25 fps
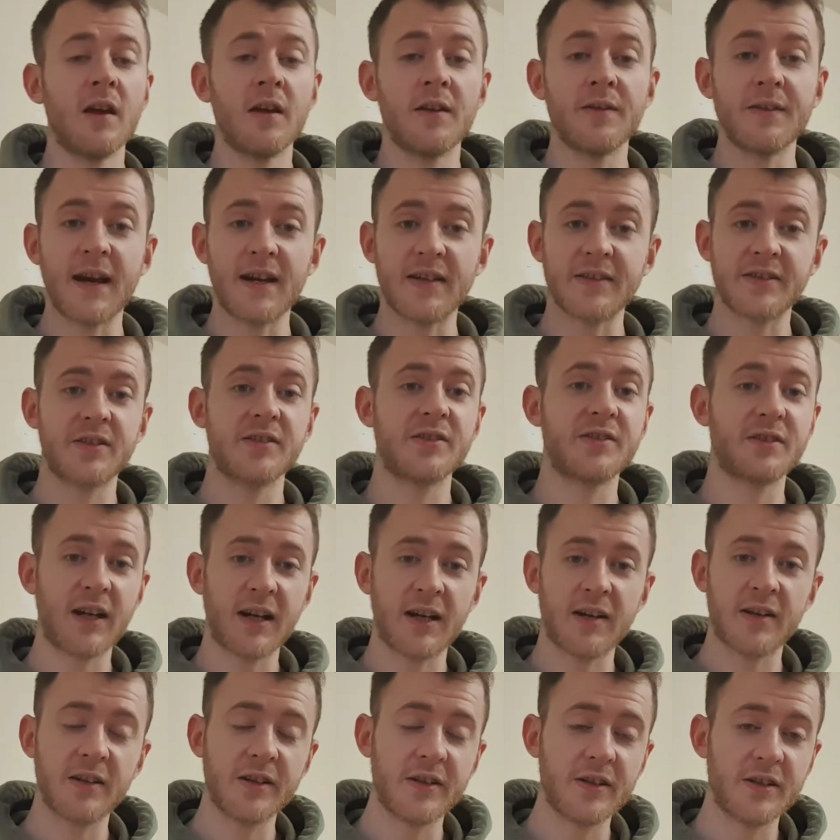That's
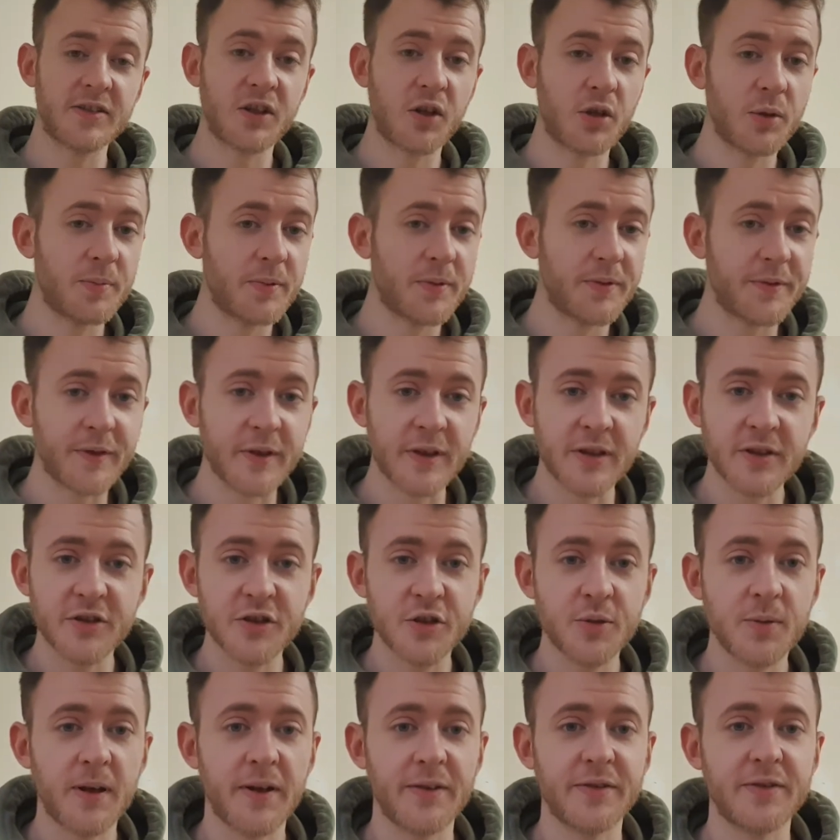exactly the type of things
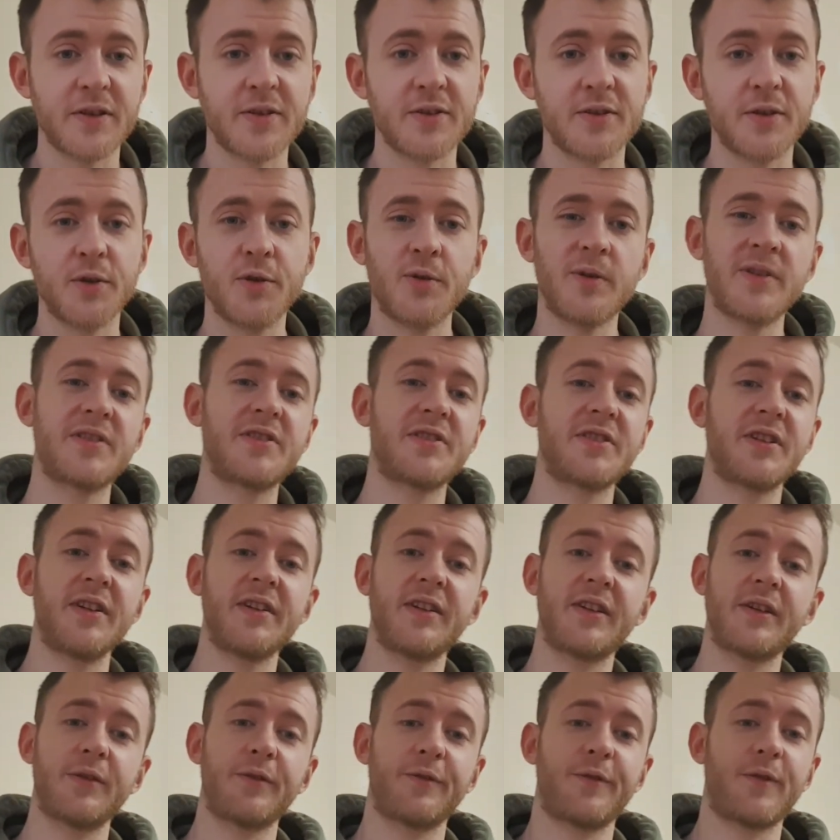you have to do, and
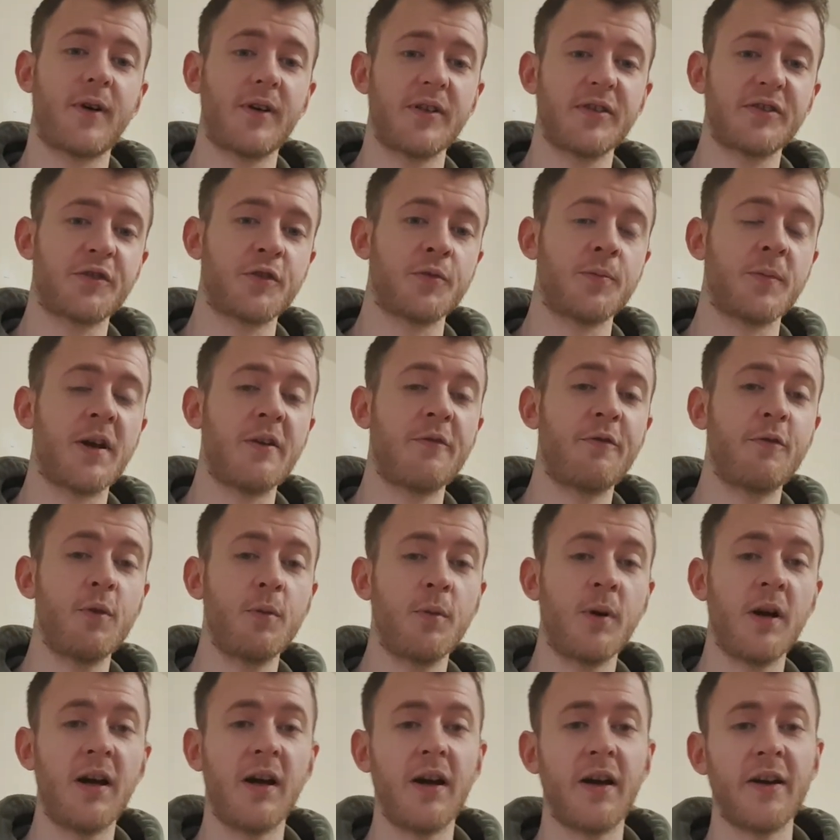seek advice from everywhere.